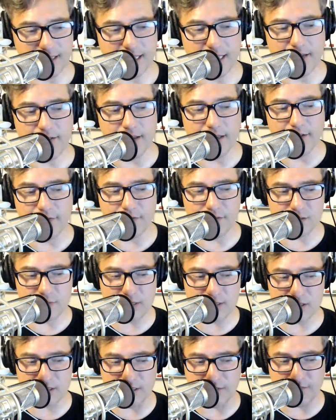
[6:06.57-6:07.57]

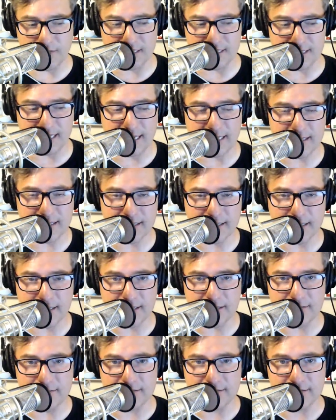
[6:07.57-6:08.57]
especially if it's got the
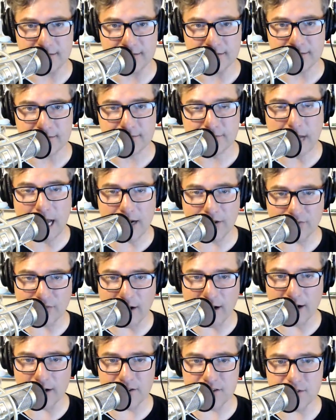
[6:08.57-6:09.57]

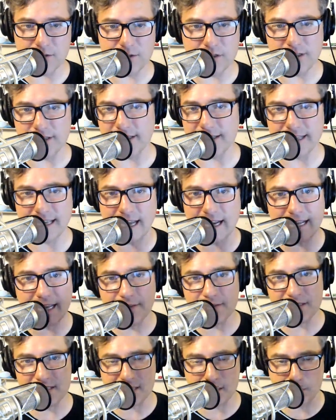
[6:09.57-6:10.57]
modifier to it, you got to give it
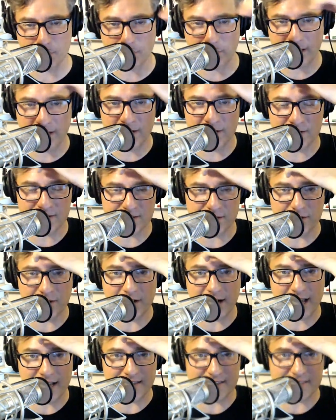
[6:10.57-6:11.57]
to the player so you're
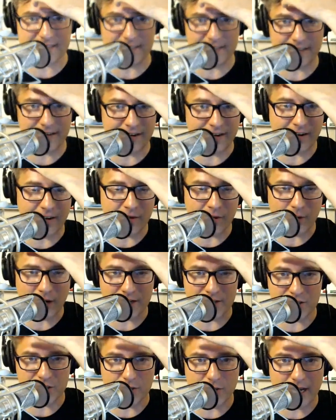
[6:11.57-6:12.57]
not sitting there. Otherwise,
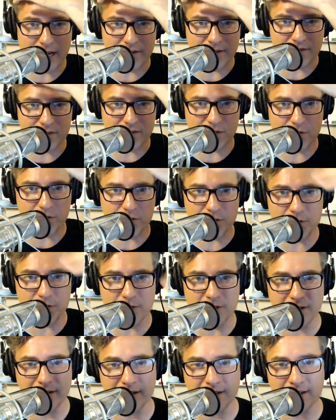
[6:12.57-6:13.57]
you have to
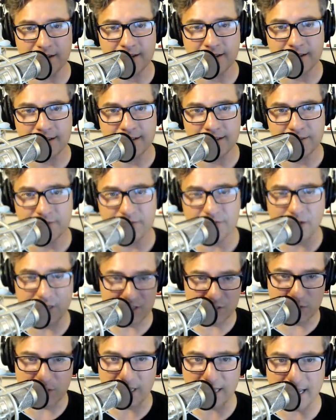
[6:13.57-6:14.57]
futz
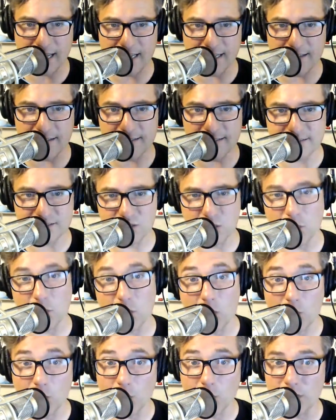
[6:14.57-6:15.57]
with that.
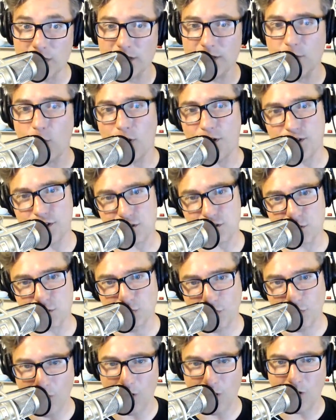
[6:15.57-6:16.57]
So, what did you
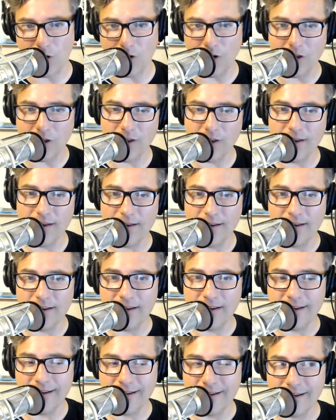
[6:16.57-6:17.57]
roll?
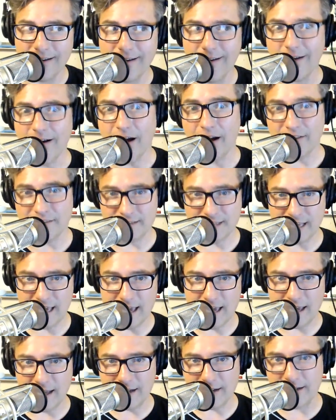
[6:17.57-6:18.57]
A
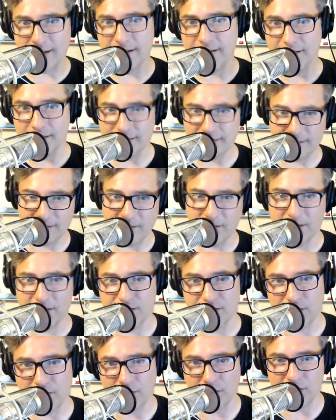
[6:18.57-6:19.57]
10,
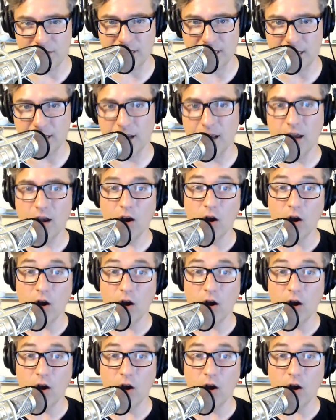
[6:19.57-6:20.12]
13. Oh,